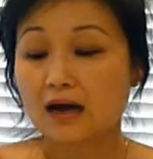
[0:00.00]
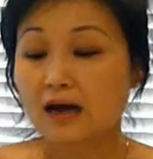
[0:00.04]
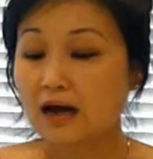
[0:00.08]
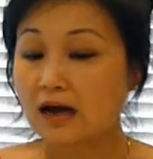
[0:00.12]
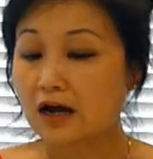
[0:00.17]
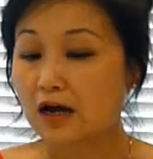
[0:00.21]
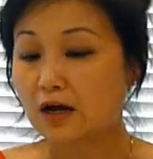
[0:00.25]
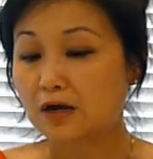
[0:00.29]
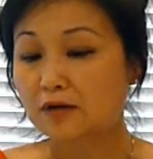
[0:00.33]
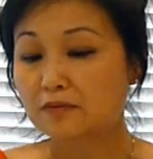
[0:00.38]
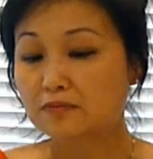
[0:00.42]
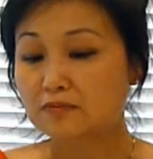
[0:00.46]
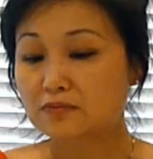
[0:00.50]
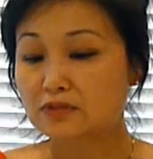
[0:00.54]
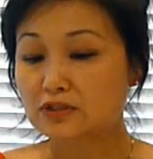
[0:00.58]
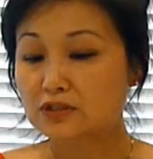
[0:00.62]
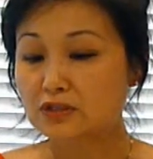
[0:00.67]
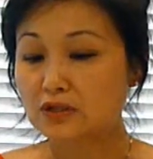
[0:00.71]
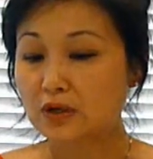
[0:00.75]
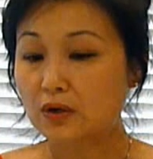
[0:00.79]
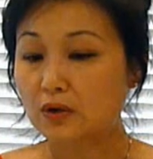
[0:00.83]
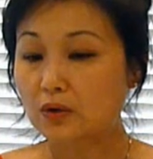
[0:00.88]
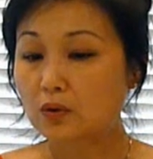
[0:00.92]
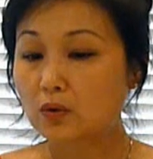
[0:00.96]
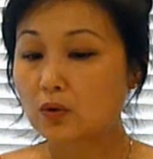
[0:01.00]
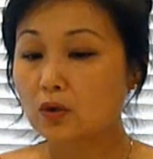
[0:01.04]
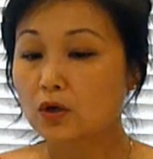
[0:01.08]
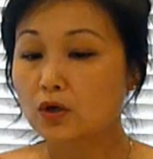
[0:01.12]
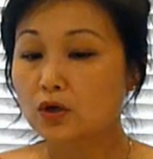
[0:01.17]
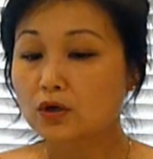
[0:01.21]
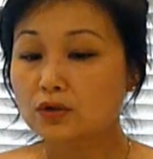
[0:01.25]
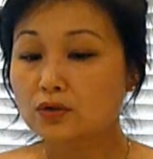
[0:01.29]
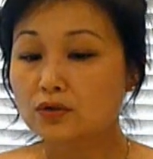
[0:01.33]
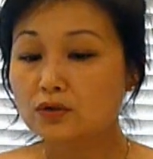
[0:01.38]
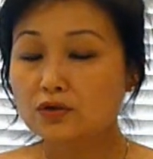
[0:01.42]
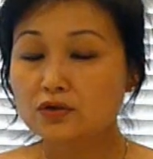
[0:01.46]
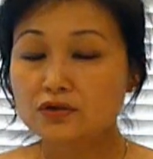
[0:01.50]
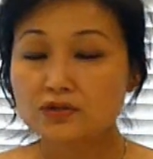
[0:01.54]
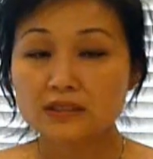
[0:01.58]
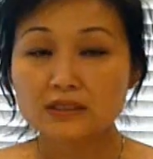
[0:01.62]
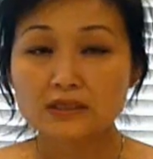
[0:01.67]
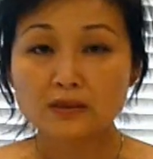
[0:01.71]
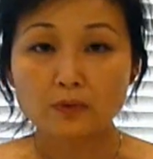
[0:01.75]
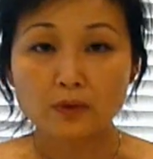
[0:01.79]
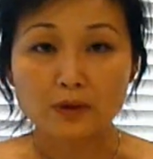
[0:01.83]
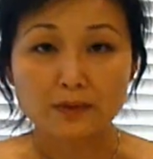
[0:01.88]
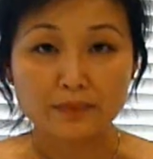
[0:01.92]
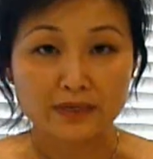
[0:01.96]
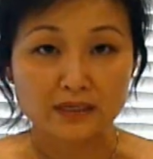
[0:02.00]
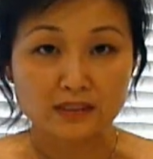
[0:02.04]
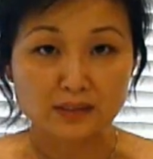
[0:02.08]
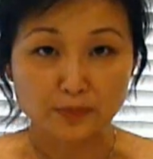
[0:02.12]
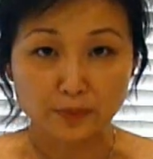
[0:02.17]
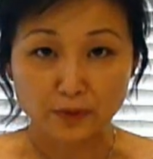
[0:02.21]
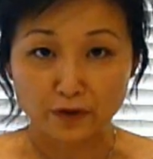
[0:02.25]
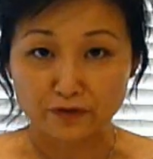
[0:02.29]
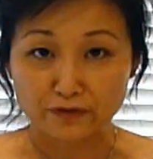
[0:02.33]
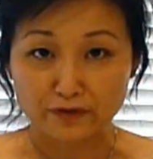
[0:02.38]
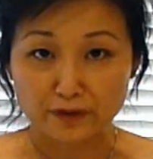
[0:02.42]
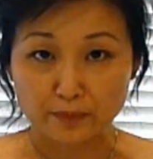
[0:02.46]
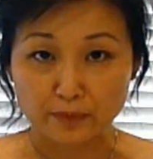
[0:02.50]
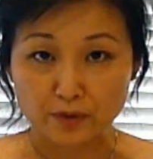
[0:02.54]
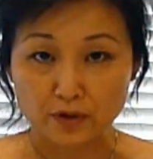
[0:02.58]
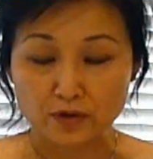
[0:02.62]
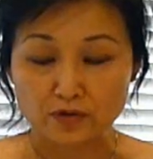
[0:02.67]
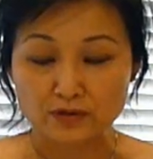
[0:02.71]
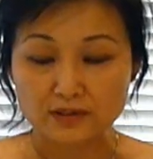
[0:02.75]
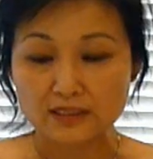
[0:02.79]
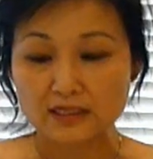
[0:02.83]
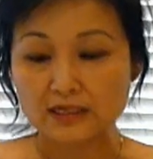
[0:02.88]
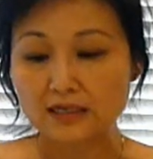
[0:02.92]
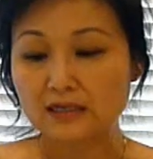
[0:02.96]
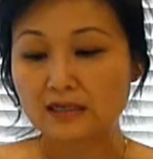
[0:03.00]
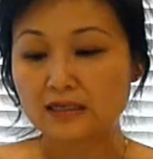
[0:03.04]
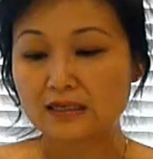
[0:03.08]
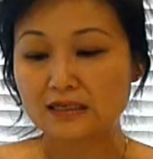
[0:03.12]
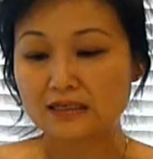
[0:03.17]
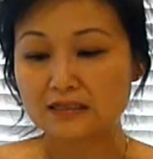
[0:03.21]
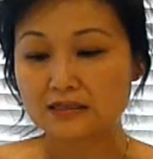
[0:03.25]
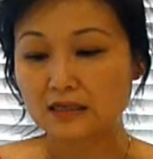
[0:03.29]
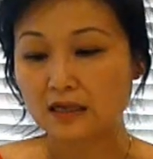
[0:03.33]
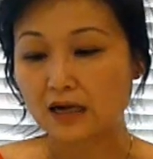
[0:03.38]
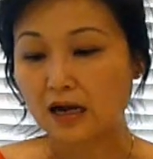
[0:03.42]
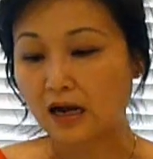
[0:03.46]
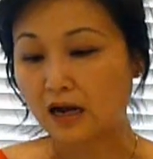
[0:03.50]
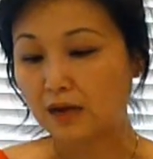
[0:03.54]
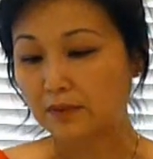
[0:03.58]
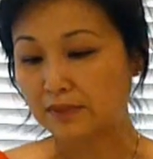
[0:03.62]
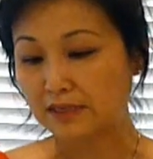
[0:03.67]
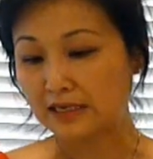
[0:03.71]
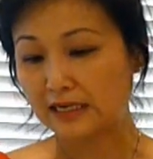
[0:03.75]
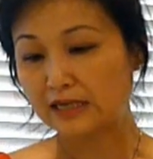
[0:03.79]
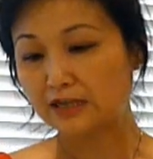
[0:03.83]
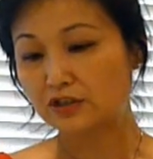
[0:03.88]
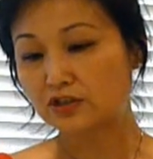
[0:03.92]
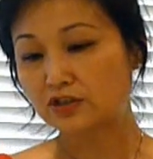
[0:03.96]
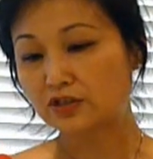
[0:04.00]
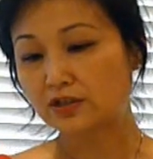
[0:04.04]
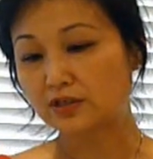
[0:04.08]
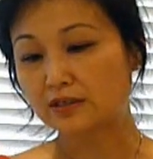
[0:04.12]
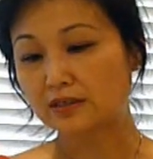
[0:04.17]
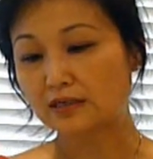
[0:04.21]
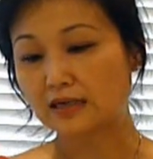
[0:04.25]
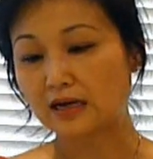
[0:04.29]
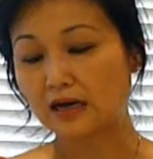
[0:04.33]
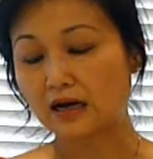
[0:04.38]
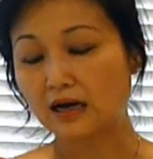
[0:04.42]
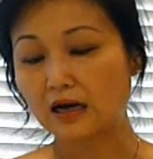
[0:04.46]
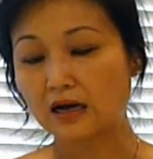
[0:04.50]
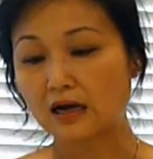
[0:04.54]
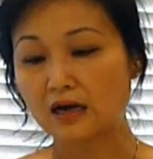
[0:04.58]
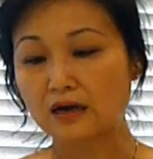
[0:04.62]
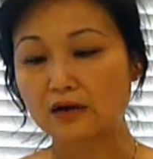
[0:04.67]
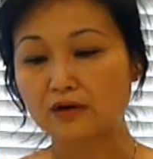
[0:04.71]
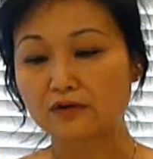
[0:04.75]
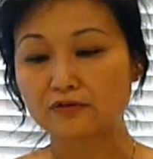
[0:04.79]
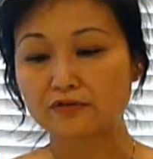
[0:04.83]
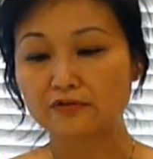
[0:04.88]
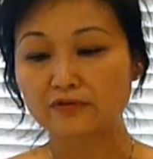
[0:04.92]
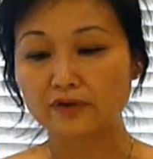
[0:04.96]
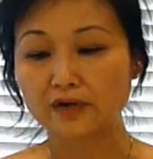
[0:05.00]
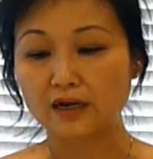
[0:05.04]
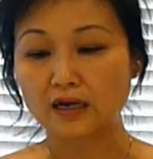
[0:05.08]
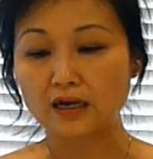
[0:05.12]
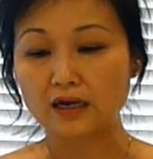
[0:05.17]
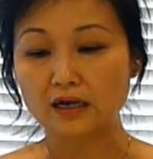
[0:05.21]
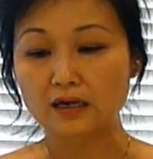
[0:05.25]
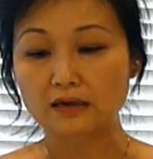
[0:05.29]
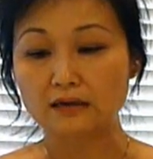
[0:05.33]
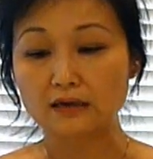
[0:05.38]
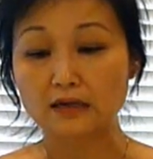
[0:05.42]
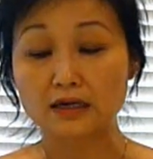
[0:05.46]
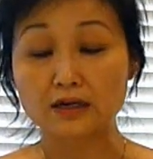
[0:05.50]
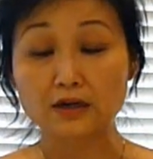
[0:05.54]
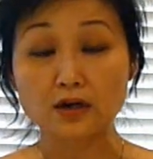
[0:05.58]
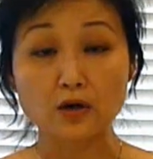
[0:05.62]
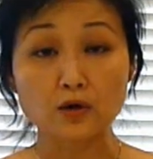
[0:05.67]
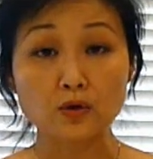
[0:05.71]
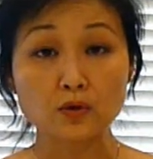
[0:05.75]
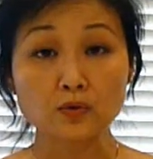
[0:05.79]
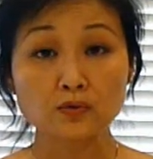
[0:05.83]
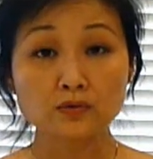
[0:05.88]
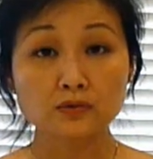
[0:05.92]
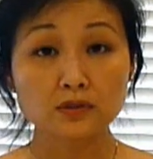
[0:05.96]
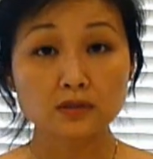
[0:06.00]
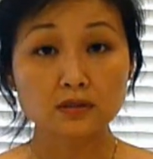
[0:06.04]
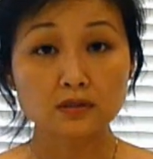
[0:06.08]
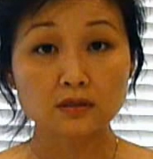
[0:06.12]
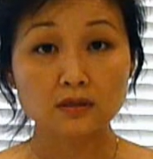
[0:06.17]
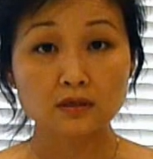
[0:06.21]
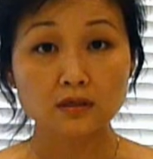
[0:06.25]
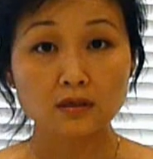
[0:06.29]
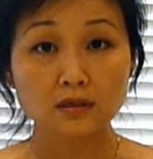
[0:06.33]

Um, so usually what makes a perfect protein is a combination of uh, an oat